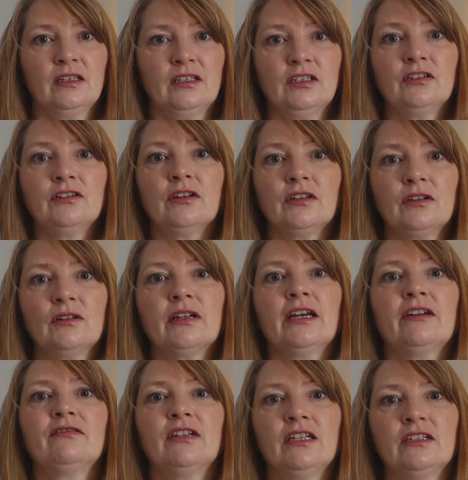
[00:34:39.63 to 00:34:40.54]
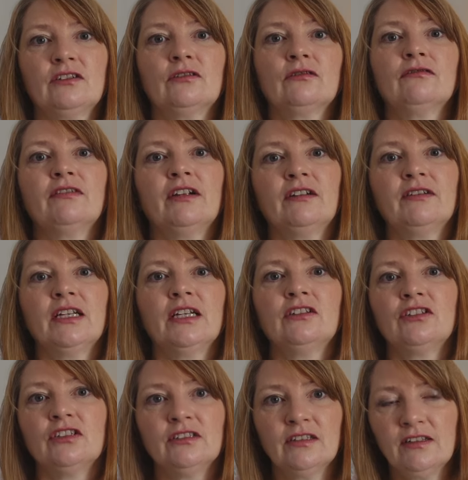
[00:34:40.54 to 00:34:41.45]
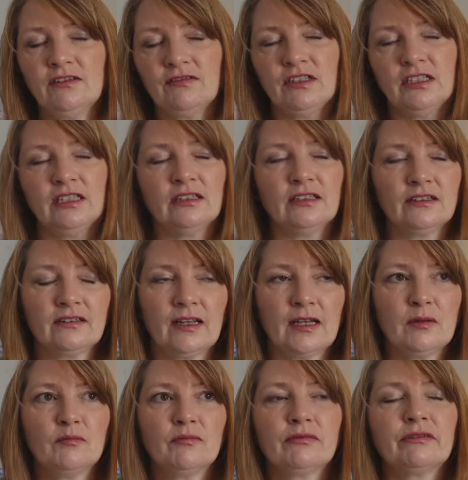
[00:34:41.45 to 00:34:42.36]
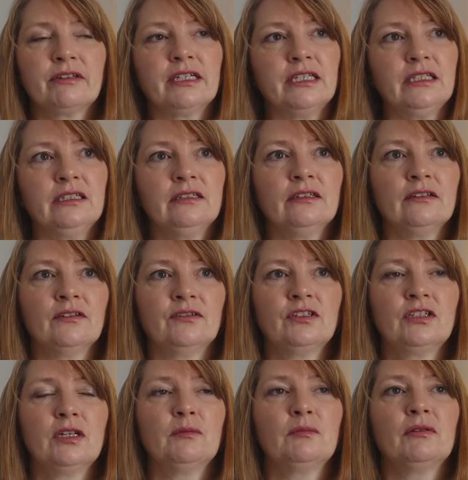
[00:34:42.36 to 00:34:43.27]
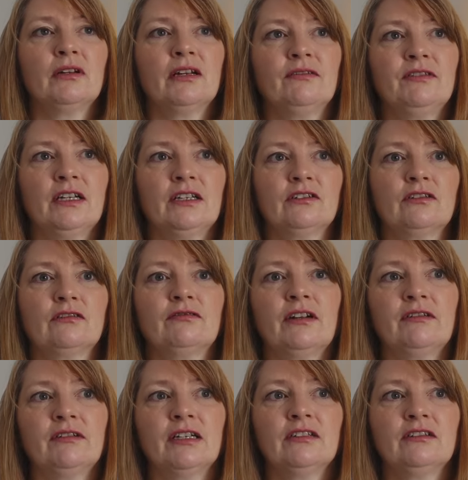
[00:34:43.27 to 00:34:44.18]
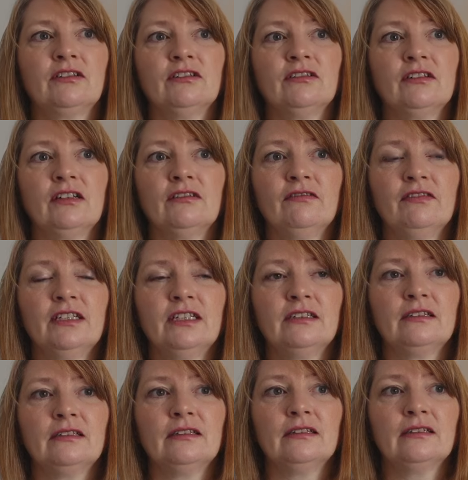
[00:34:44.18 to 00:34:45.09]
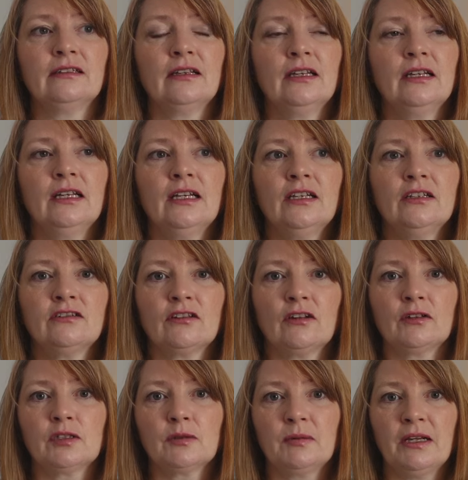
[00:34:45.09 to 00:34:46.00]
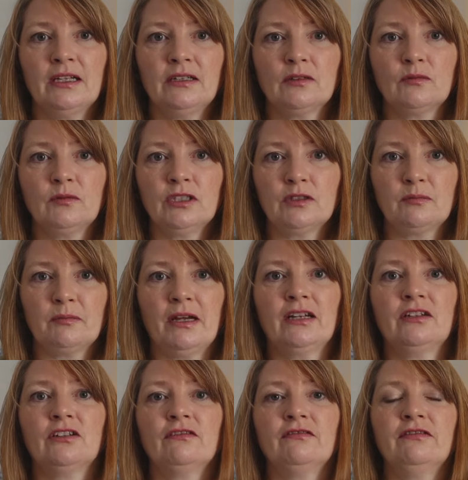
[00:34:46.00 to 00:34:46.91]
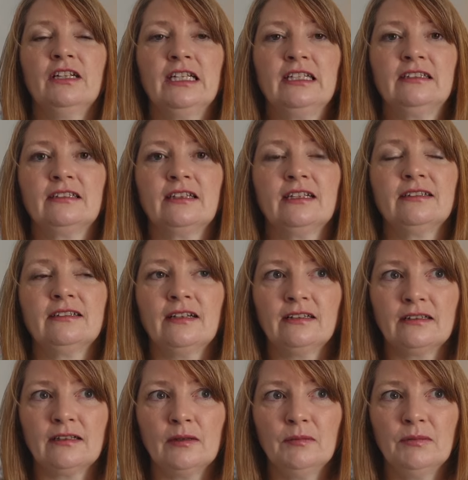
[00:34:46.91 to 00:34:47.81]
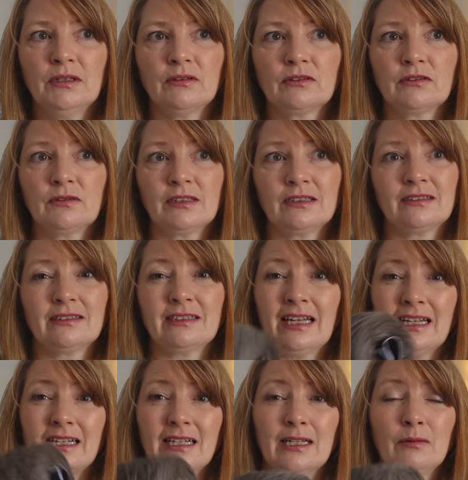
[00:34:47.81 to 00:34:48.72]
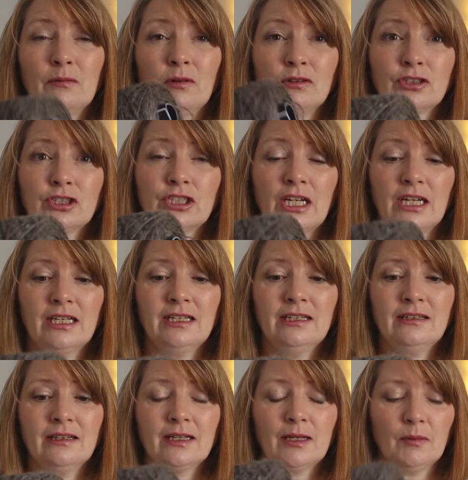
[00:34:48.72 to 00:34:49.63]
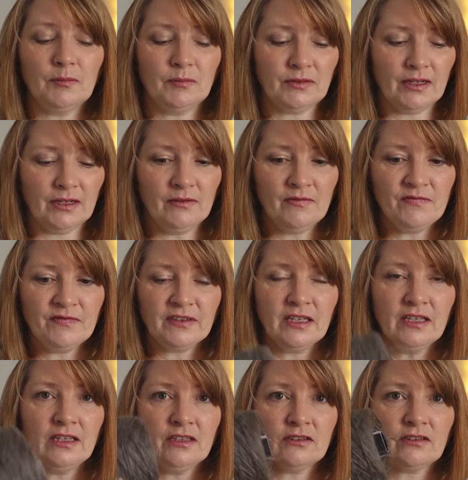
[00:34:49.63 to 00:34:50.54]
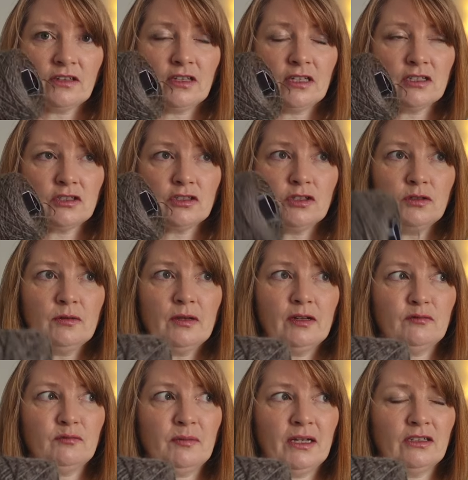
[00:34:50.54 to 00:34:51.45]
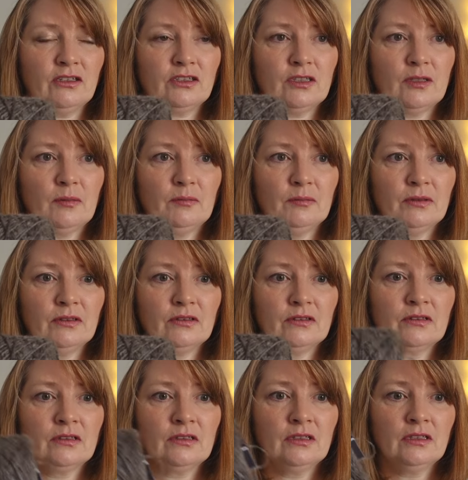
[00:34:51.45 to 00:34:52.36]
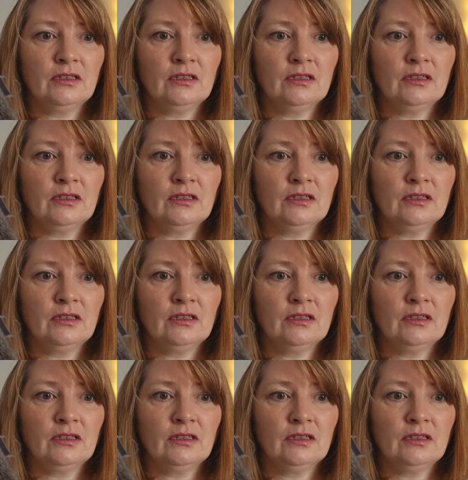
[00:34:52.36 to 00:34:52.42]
you know, you'll have natural variations, even in the same breed of sheep, you'll have natural variations in the fleeces. So it'll depend which batch of fleece they send to the mill to exactly what shade it comes out. So they do have batch numbers